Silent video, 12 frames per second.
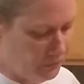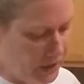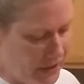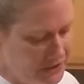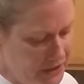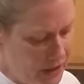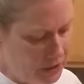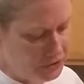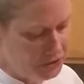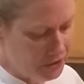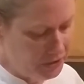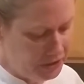Okay, see how
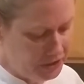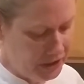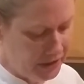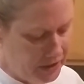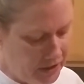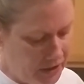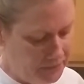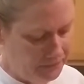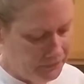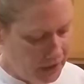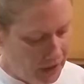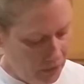it's starting to tighten up?
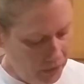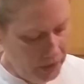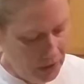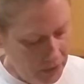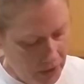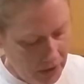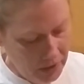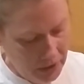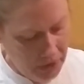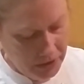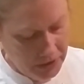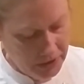We know we're at a
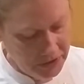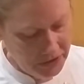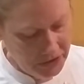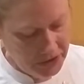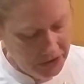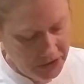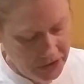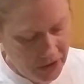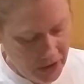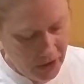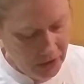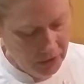good consistency
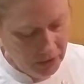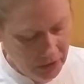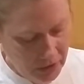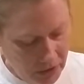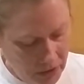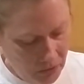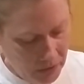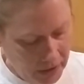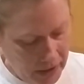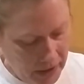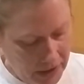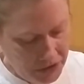there. We're
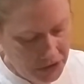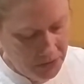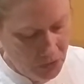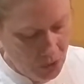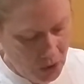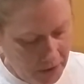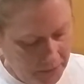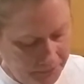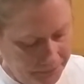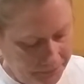going to add some more.